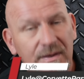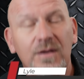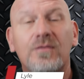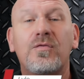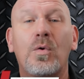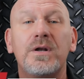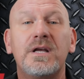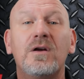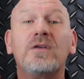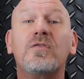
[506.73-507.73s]
I look forward
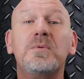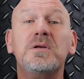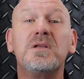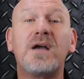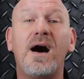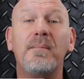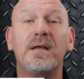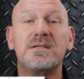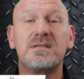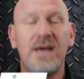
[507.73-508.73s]
to hearing from you in the
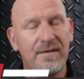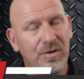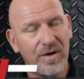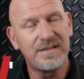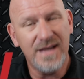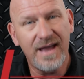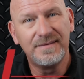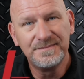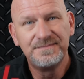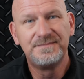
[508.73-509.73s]
comments. Have a great day.